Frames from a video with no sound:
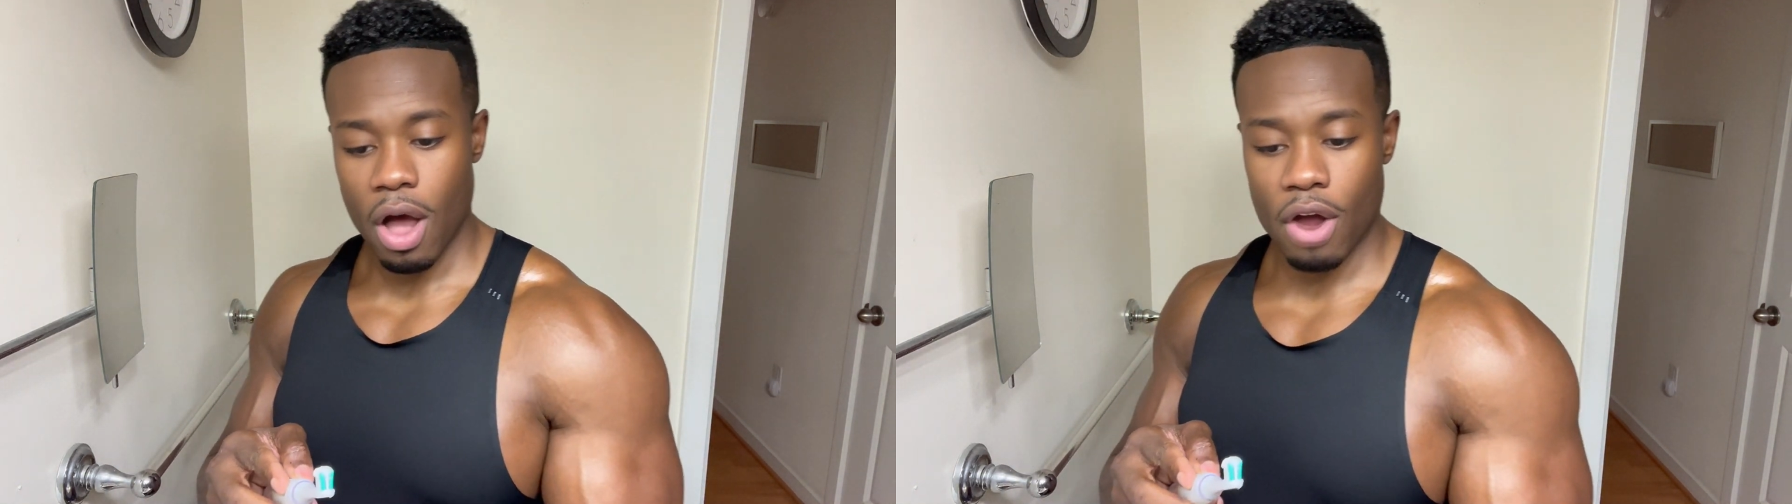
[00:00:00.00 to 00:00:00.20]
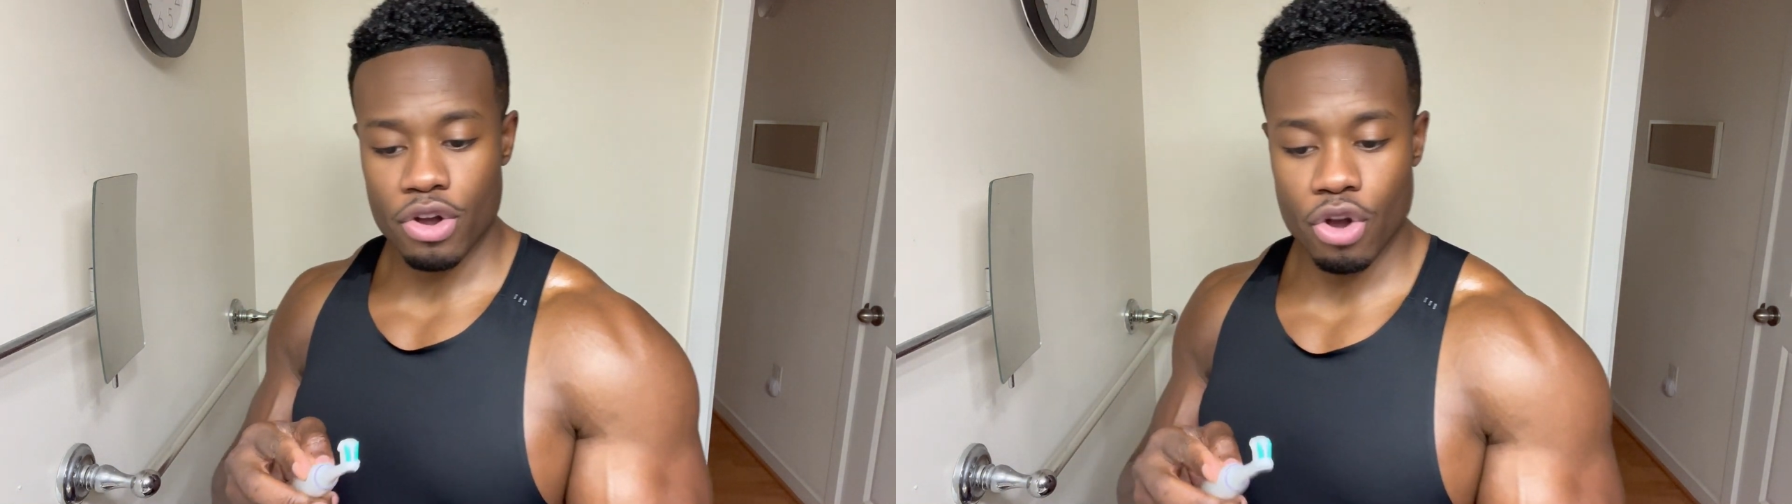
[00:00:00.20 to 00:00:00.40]

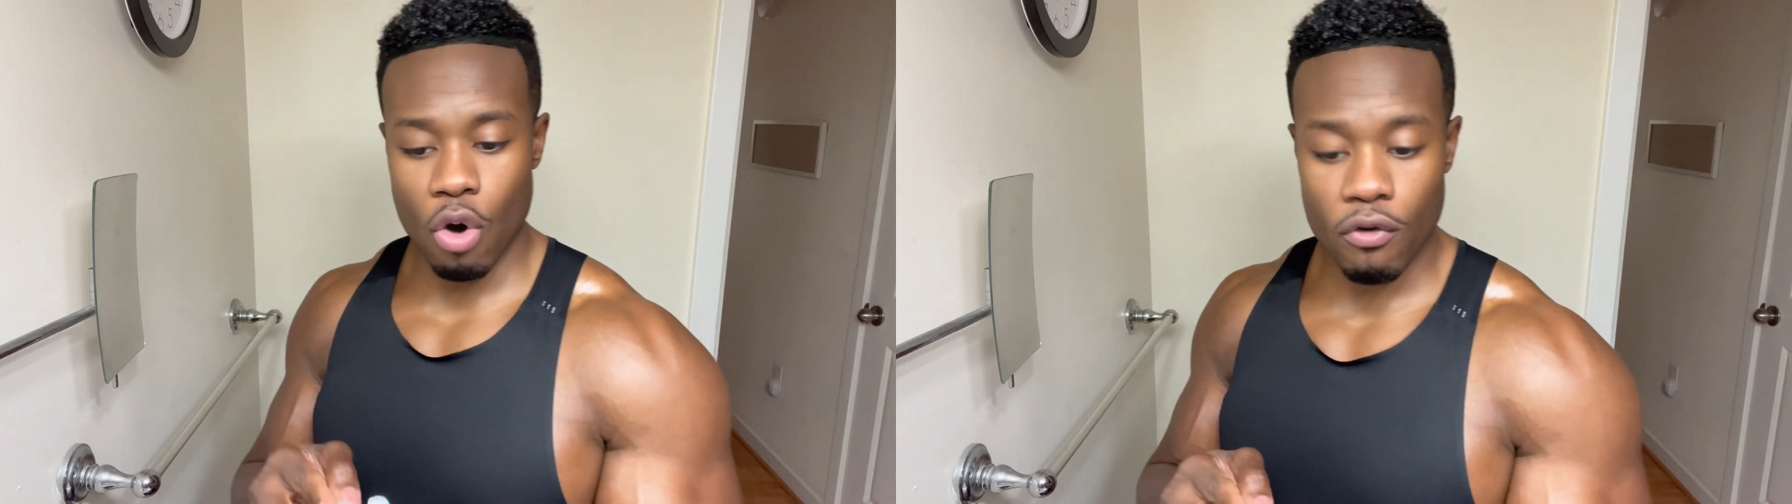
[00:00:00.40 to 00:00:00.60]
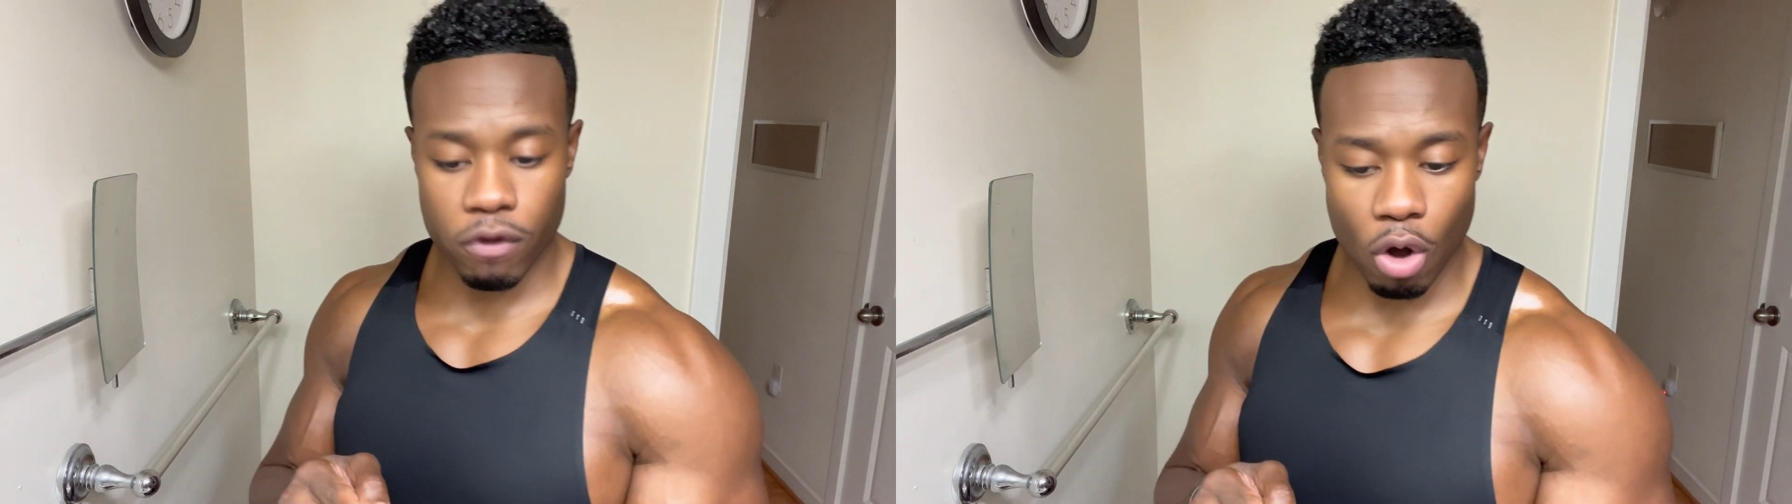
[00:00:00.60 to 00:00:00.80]

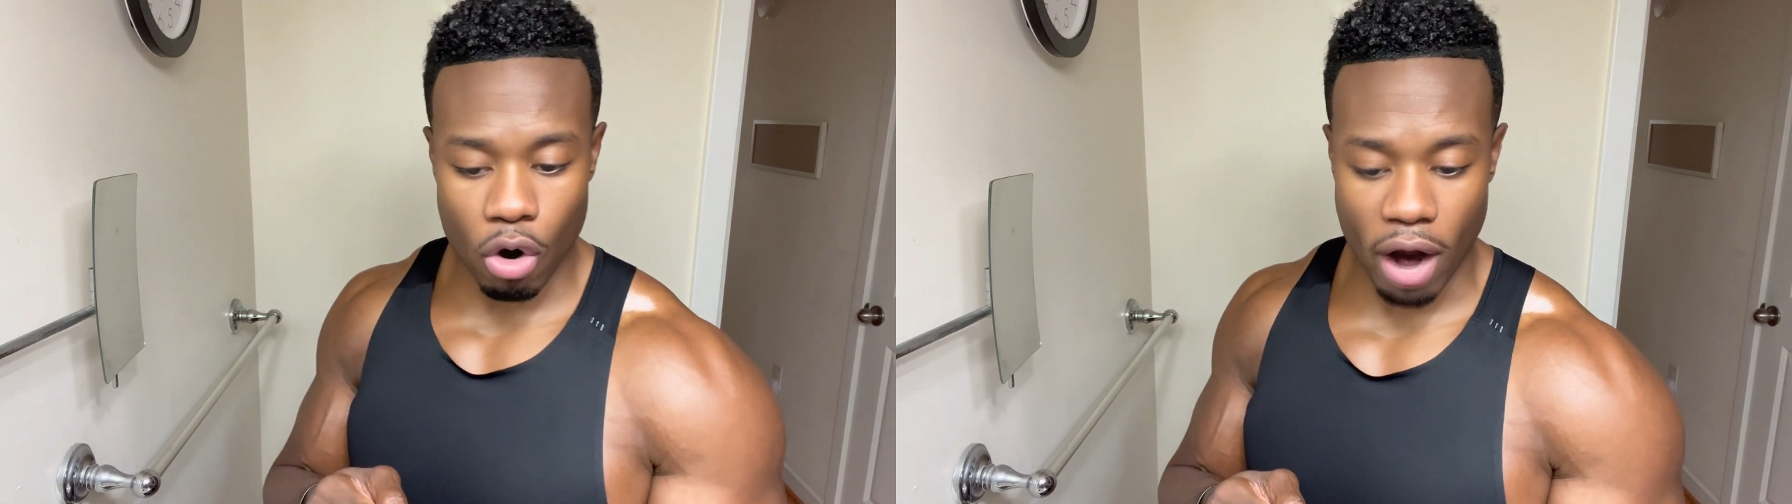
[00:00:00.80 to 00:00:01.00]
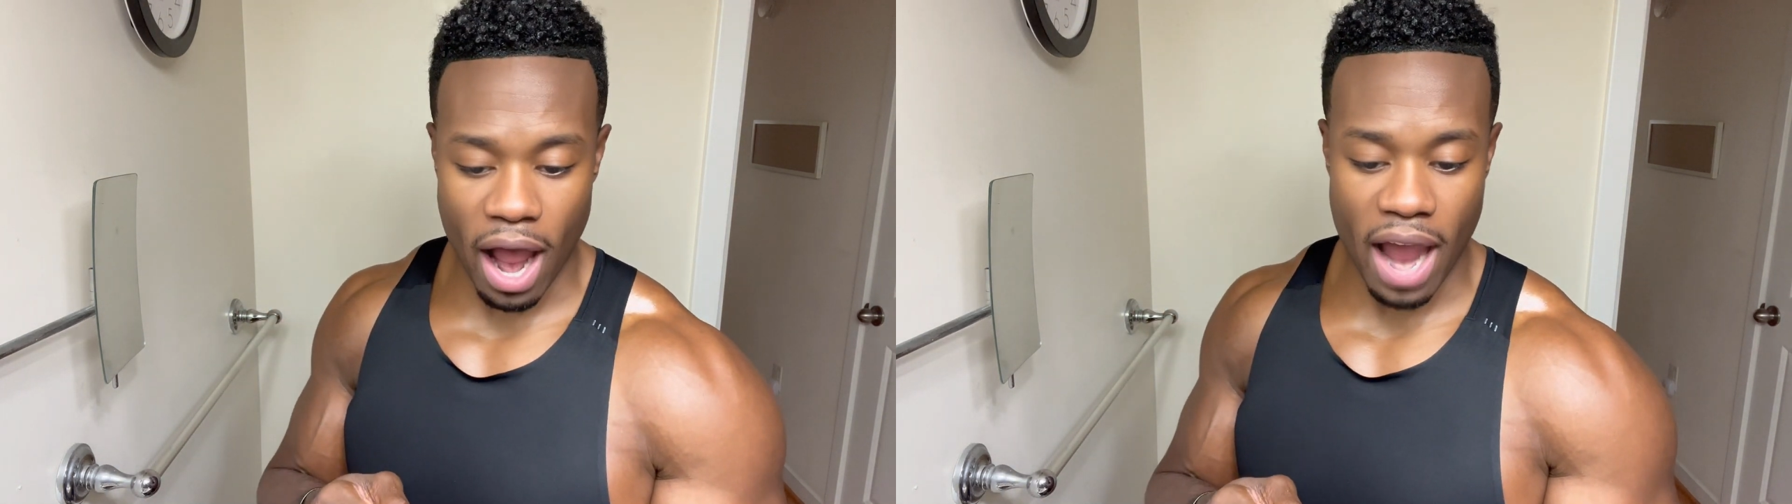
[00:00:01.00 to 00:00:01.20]
no
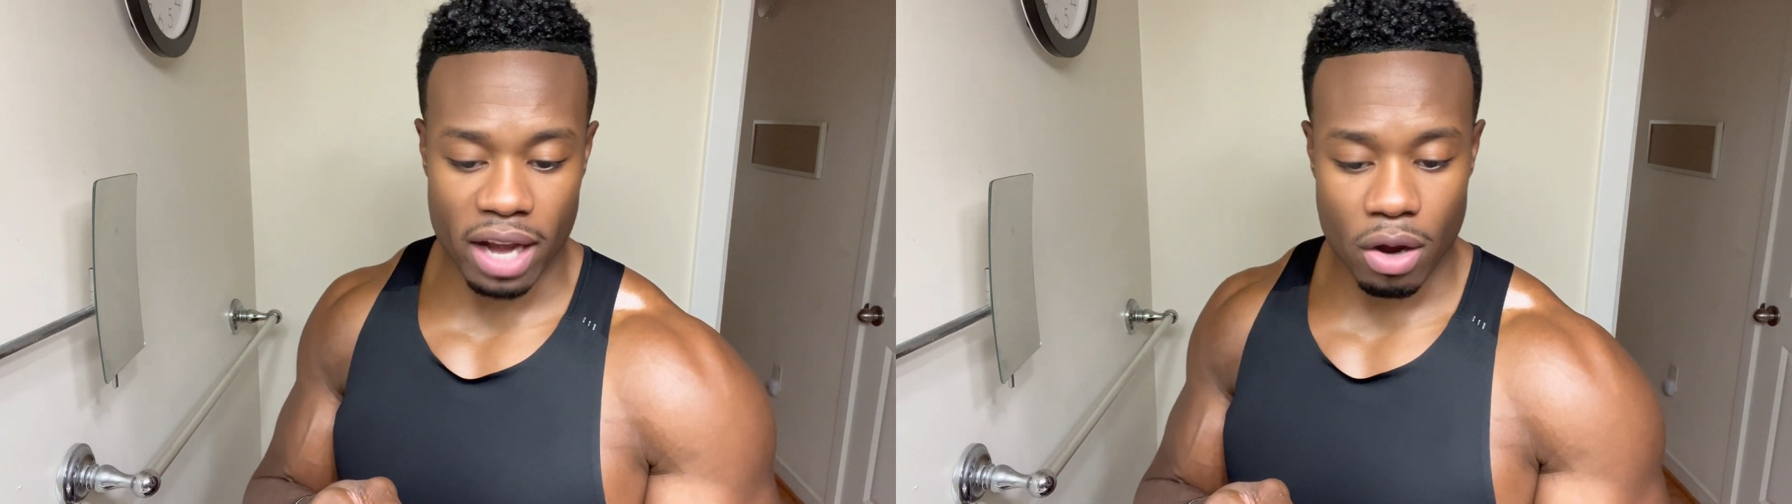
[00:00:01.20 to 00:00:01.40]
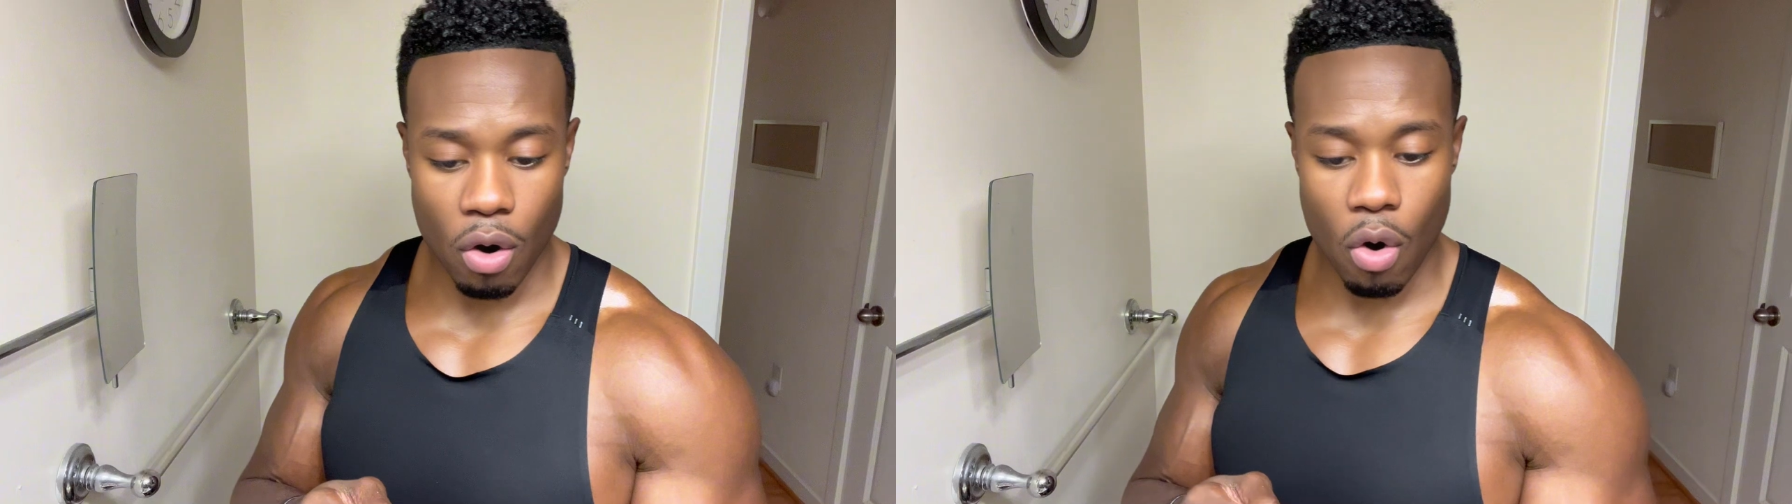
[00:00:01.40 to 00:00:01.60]
fluoride